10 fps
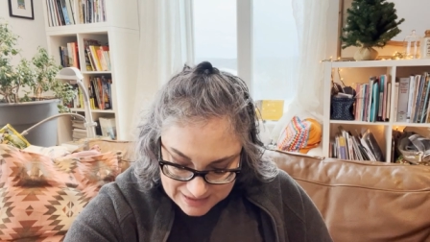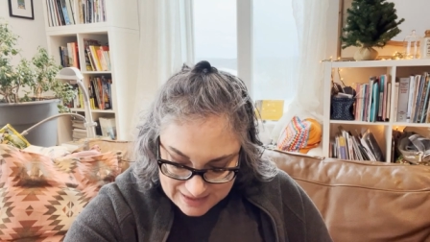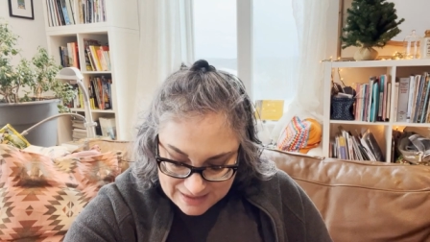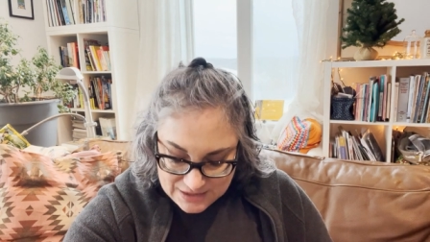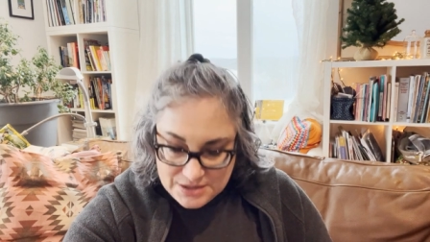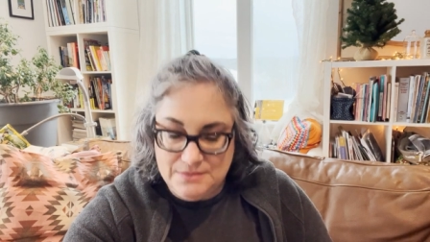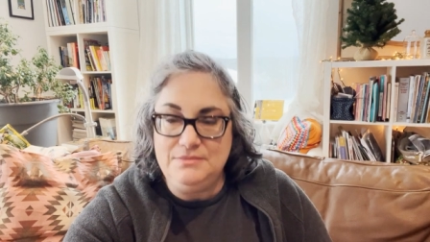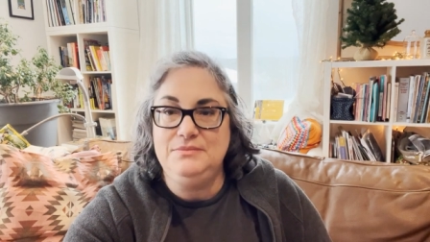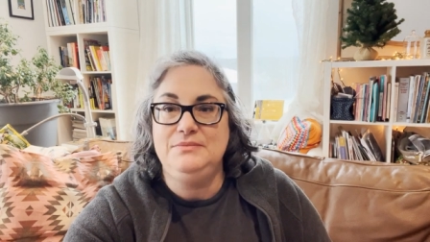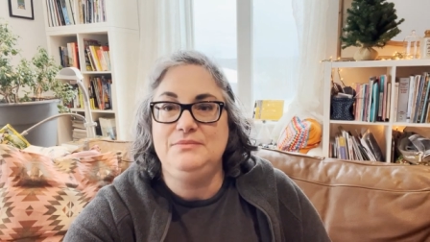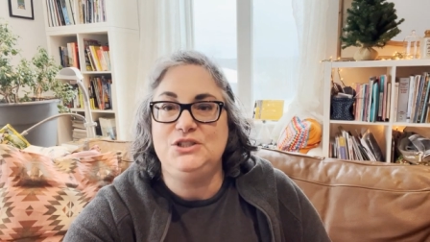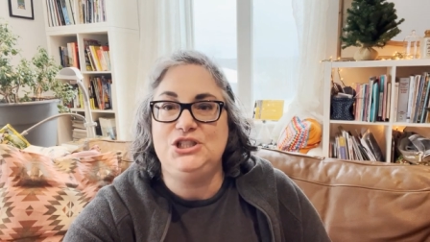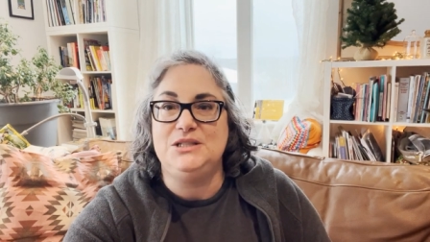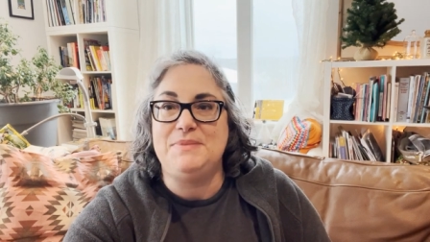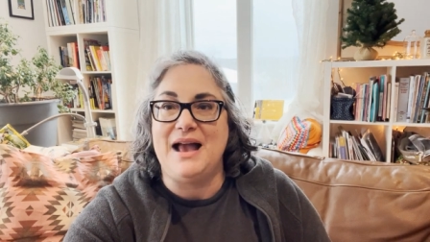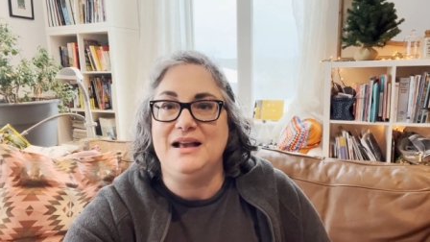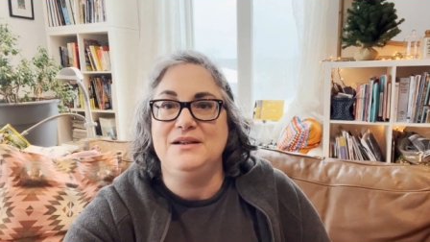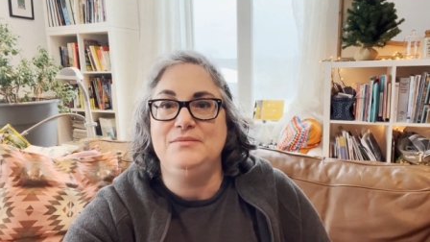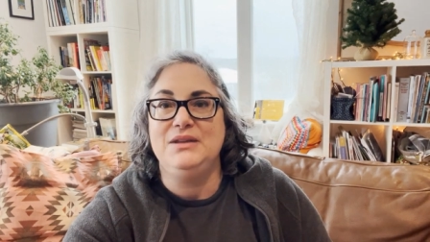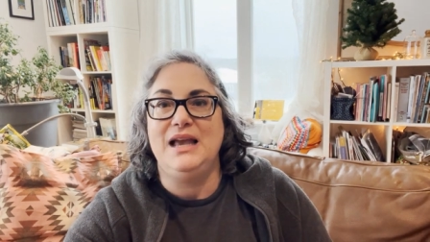And she's back.
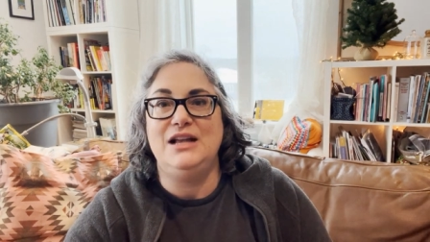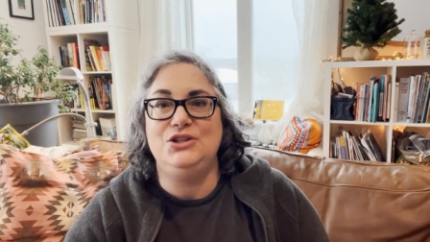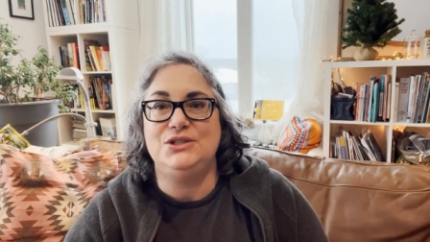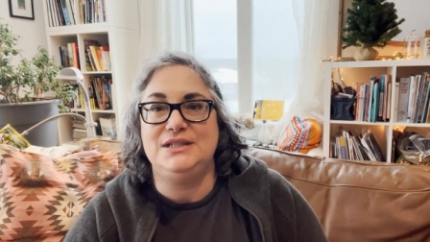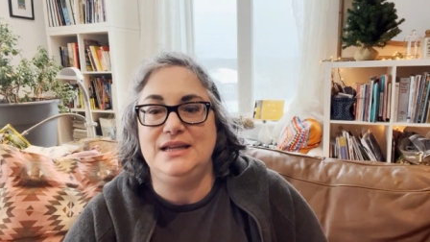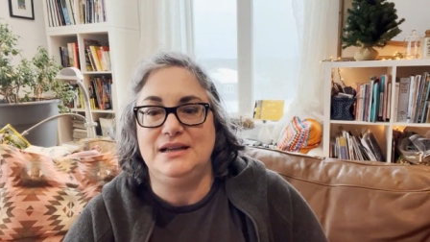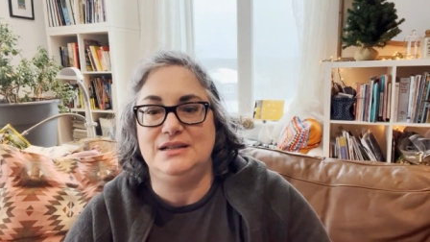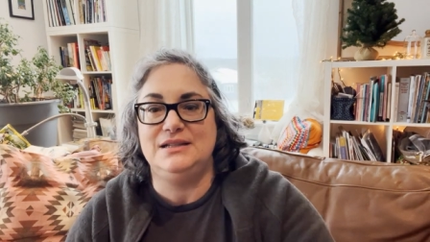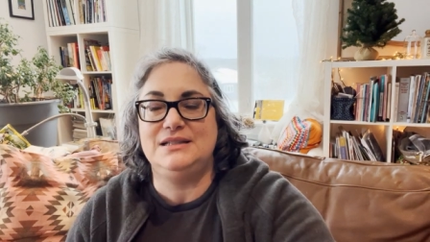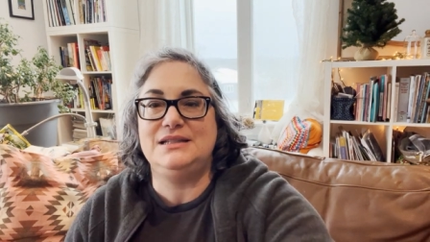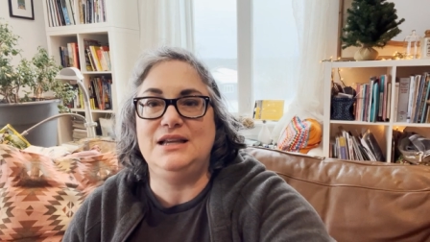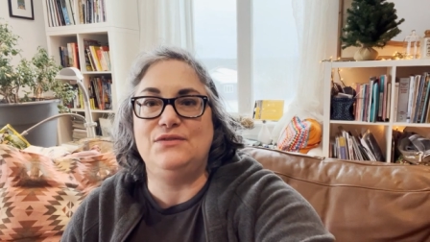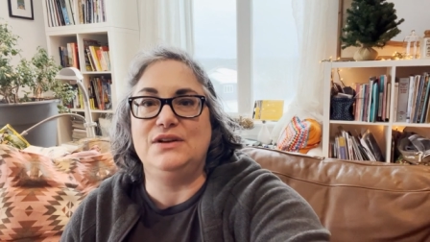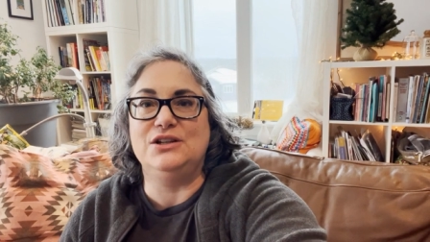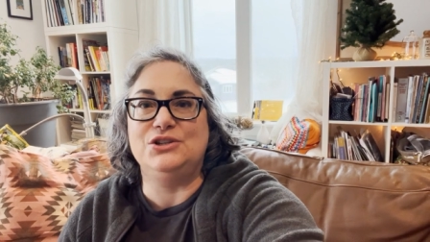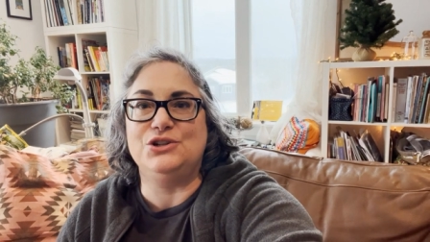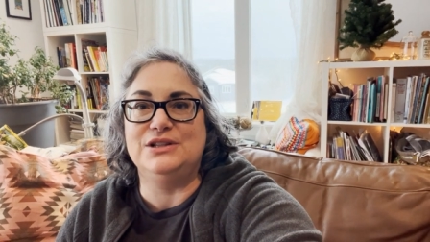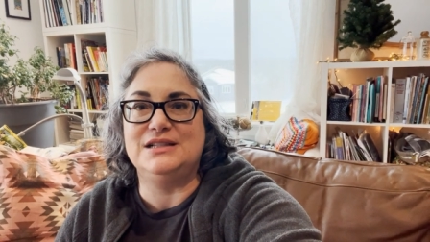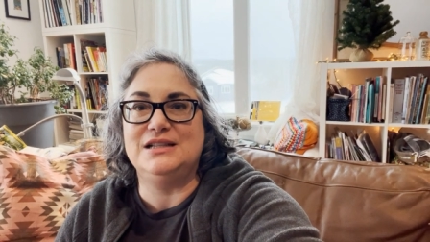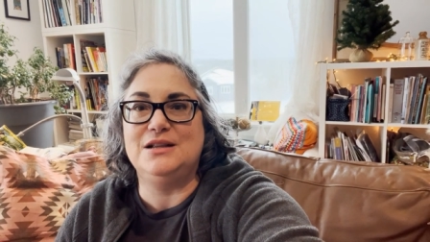And do you see, and see if I can turn
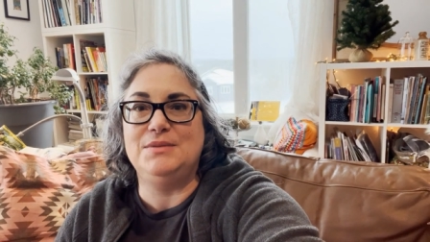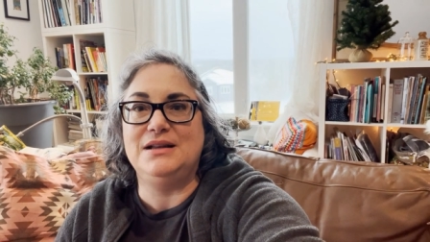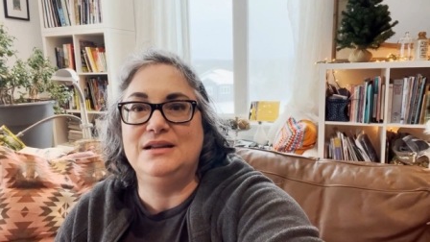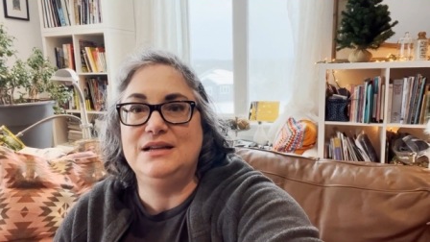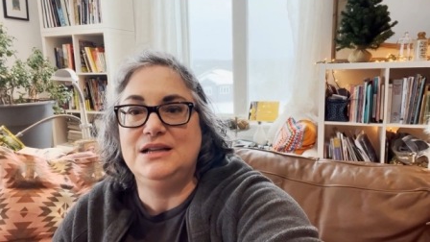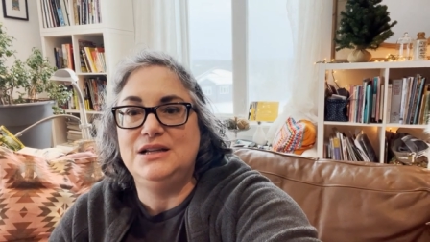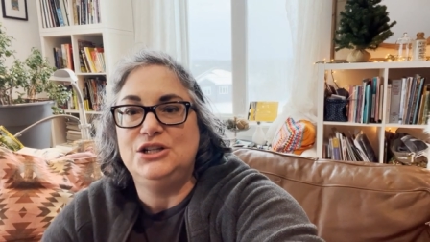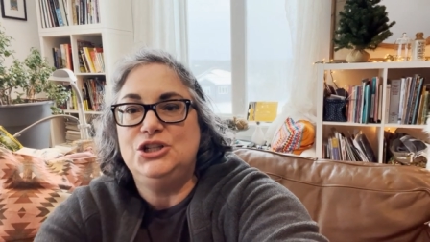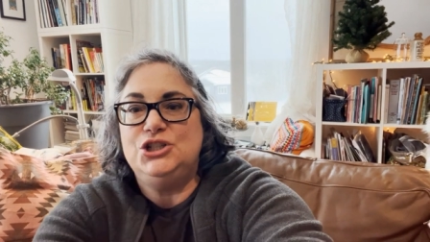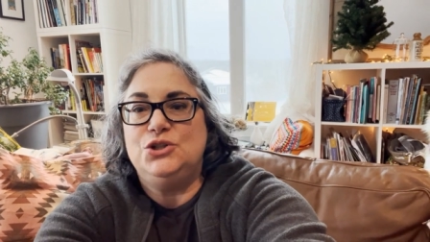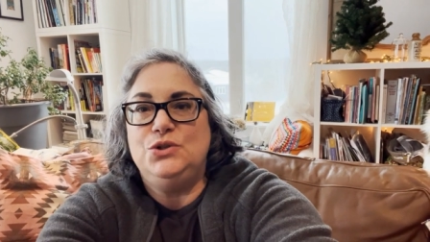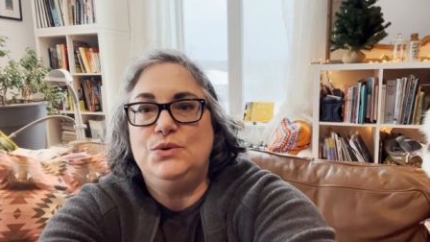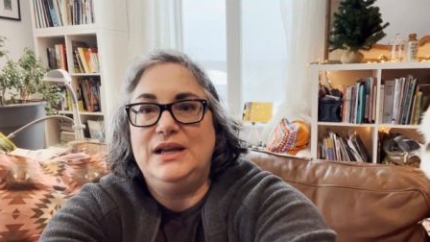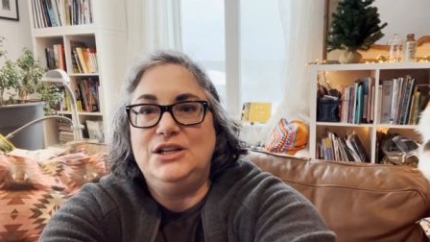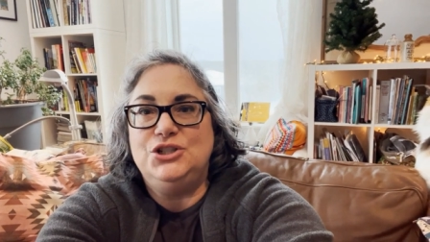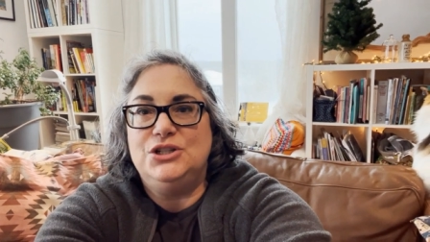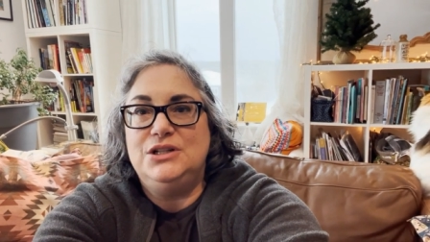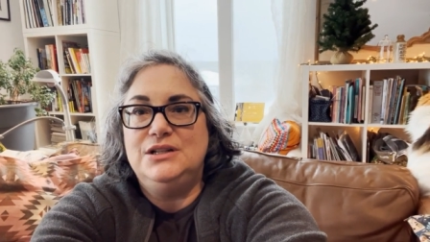this a little bit, show you Angel.